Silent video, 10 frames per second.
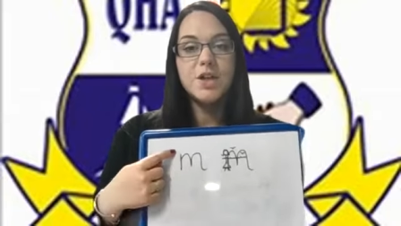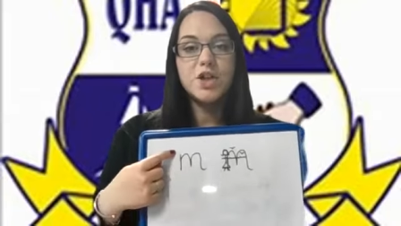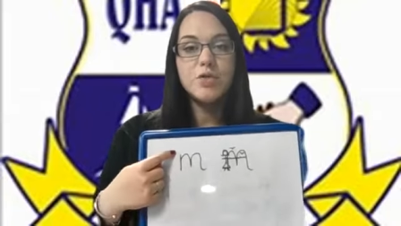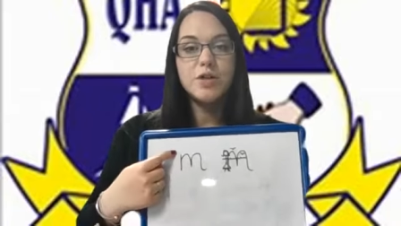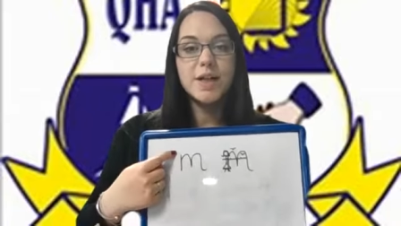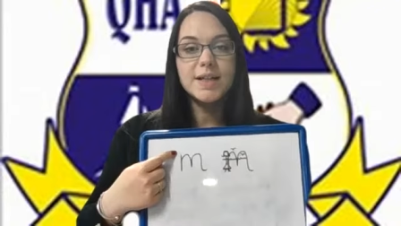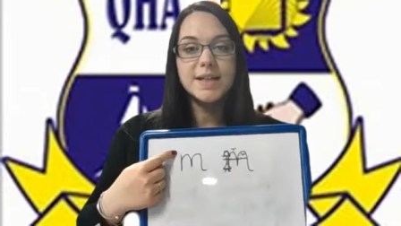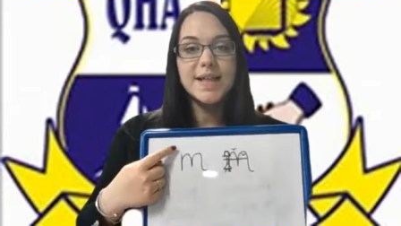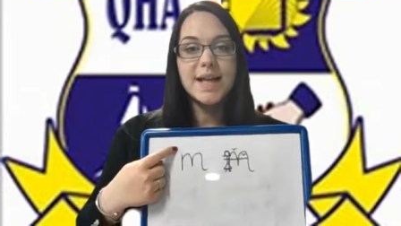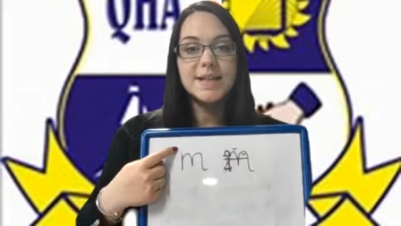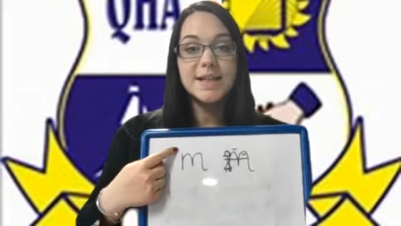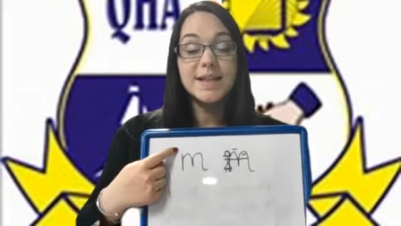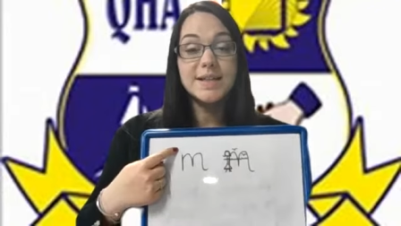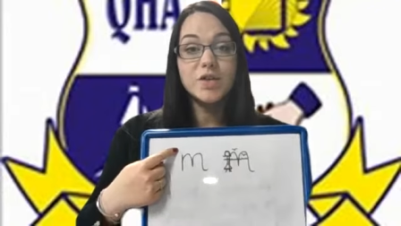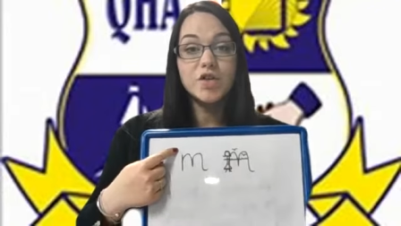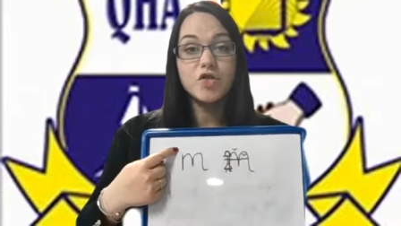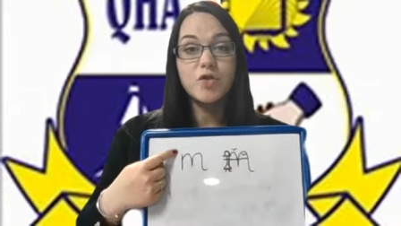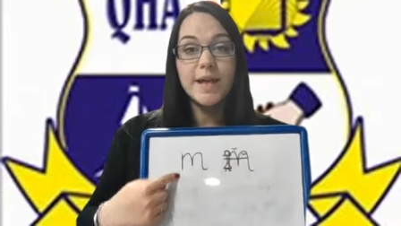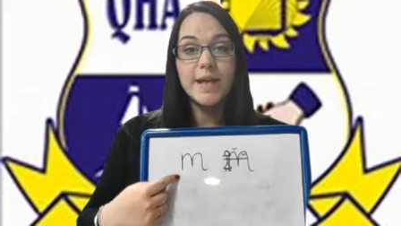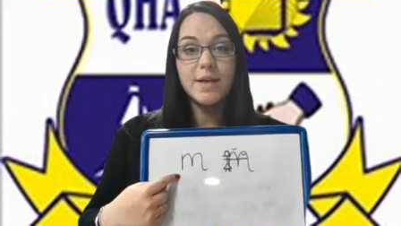Children understanding that there's a
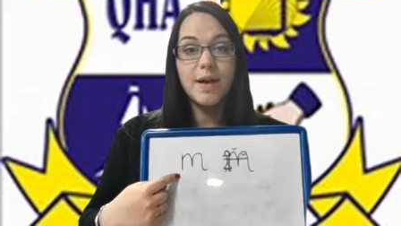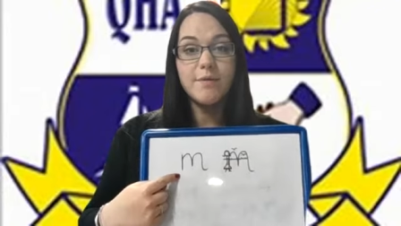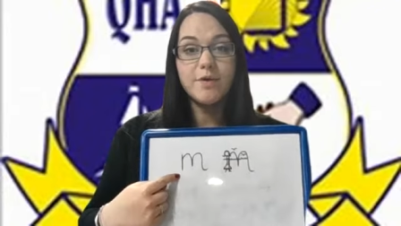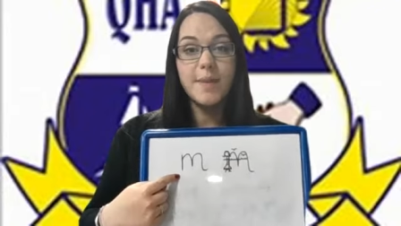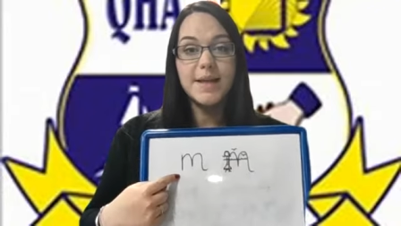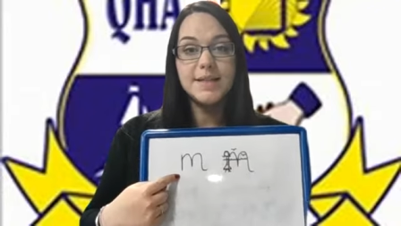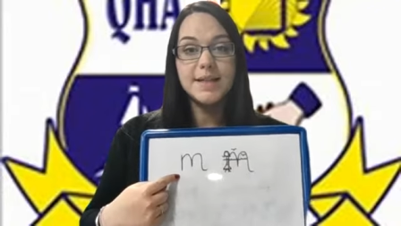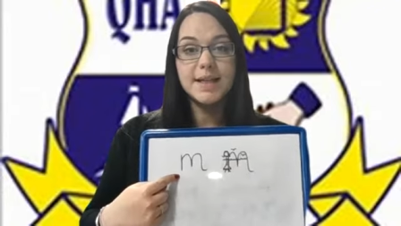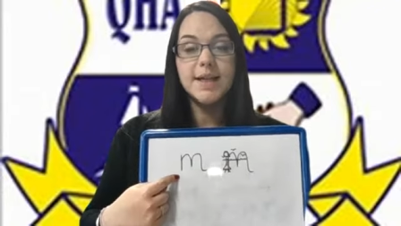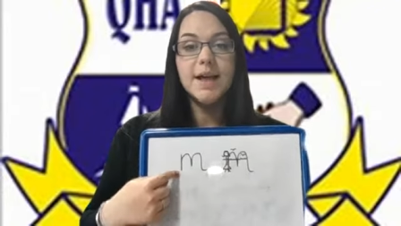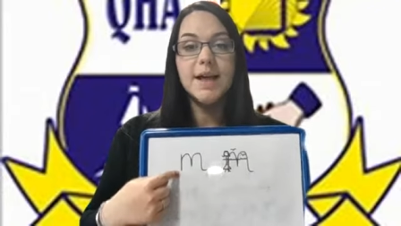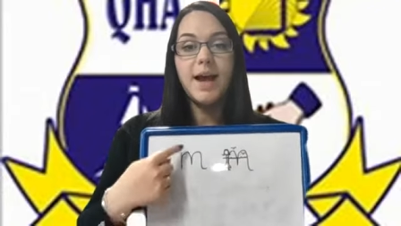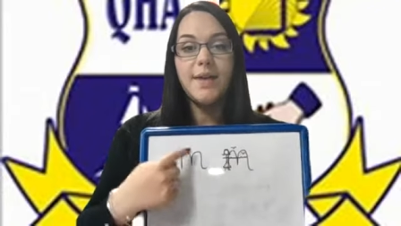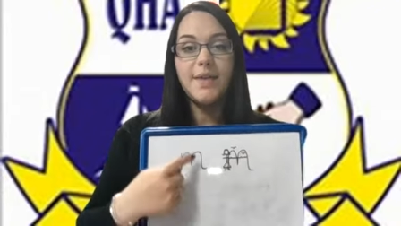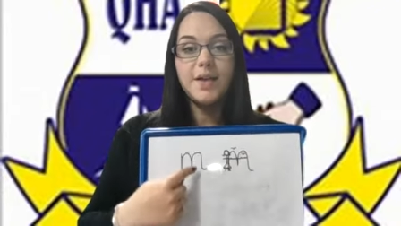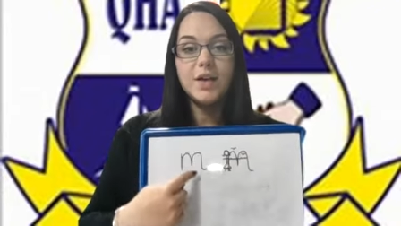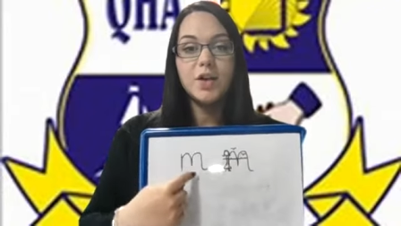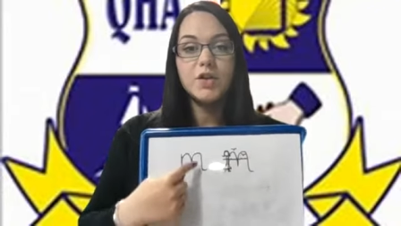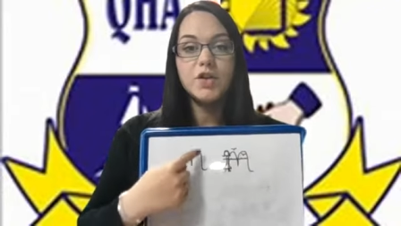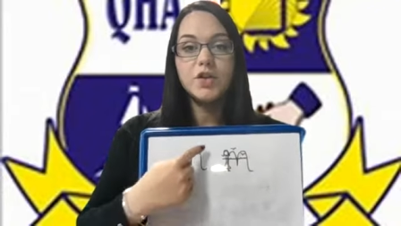straight line for Maisie and then
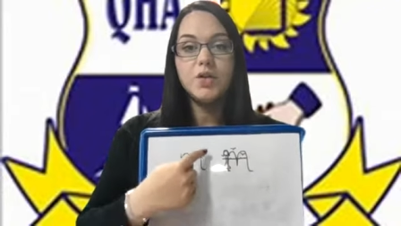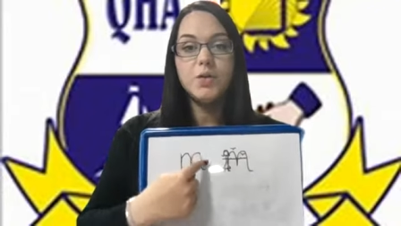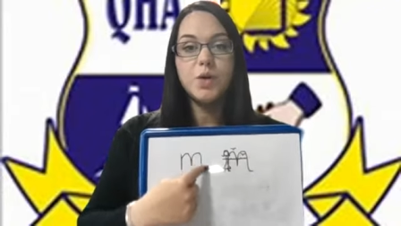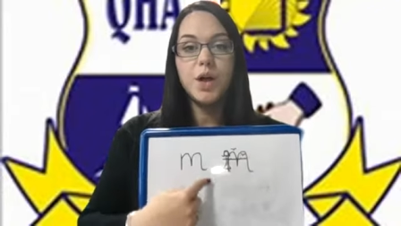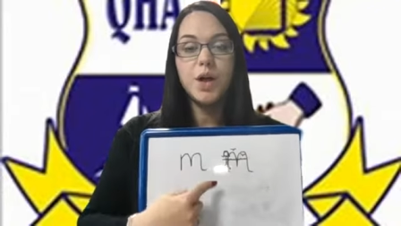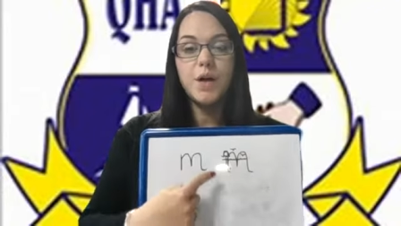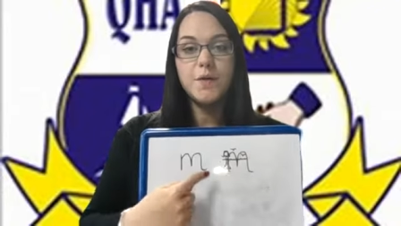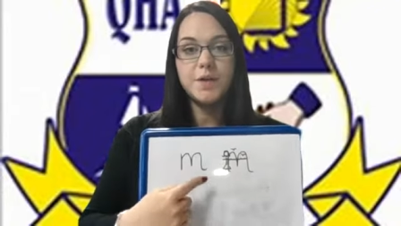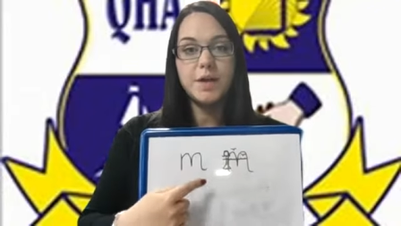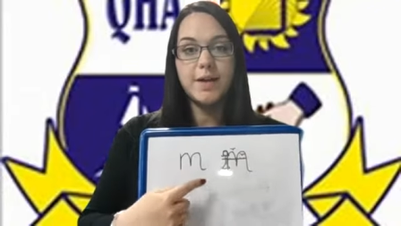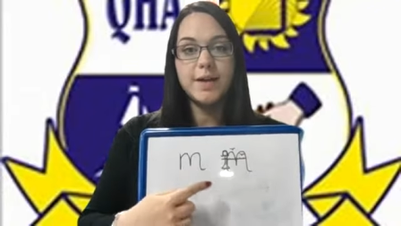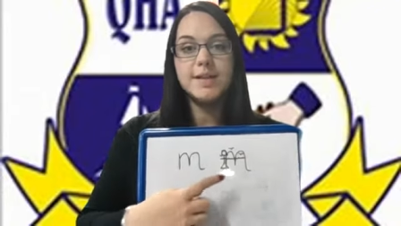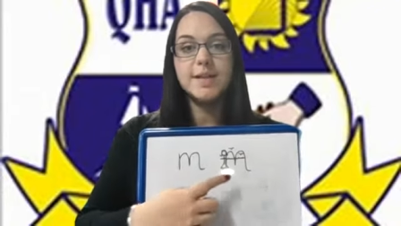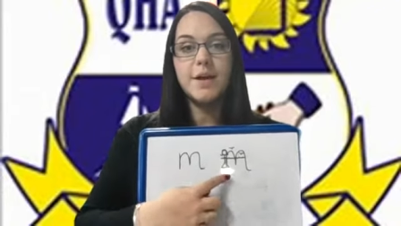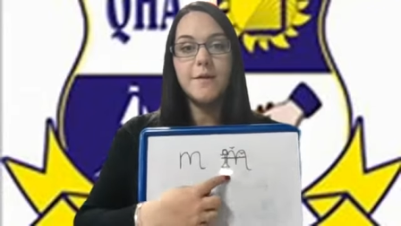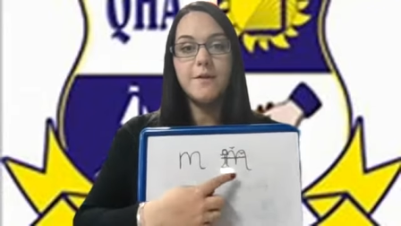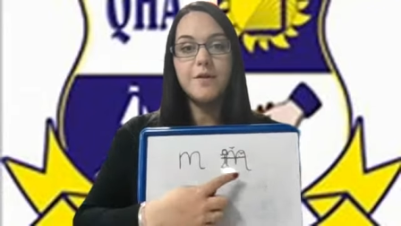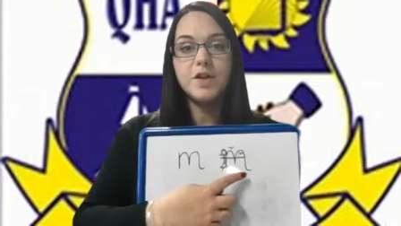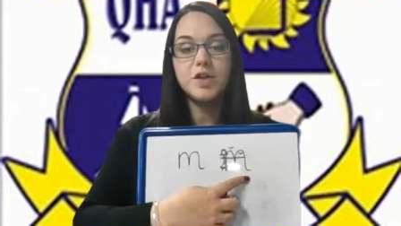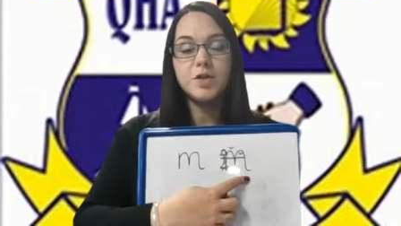two curved lines for
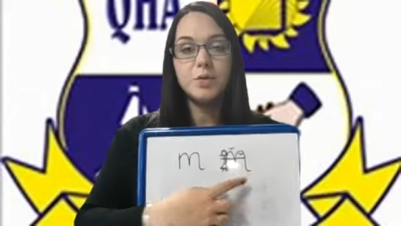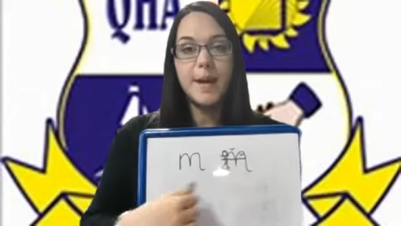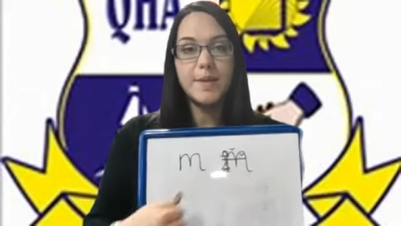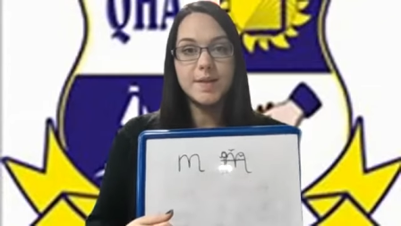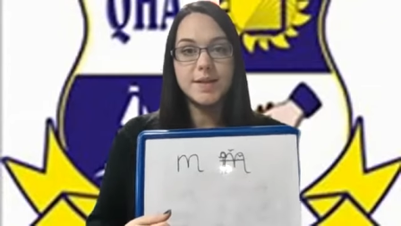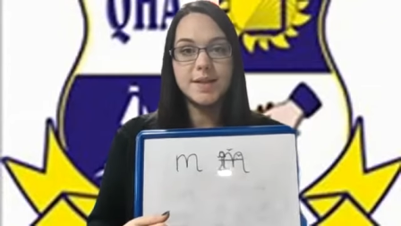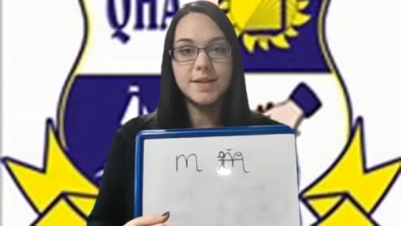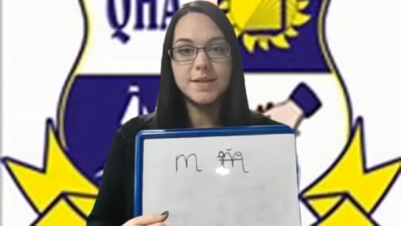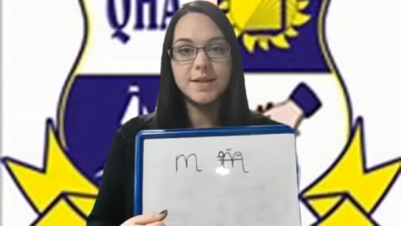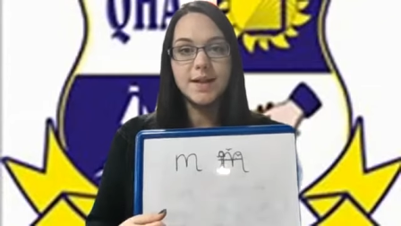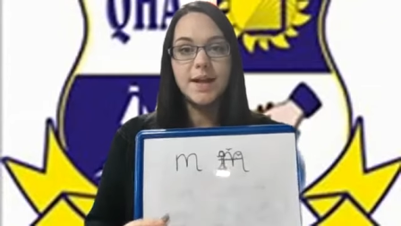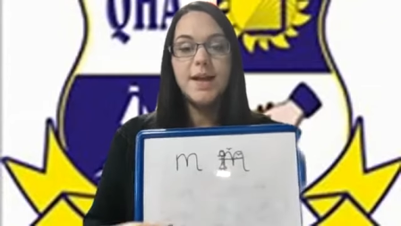the two mountains.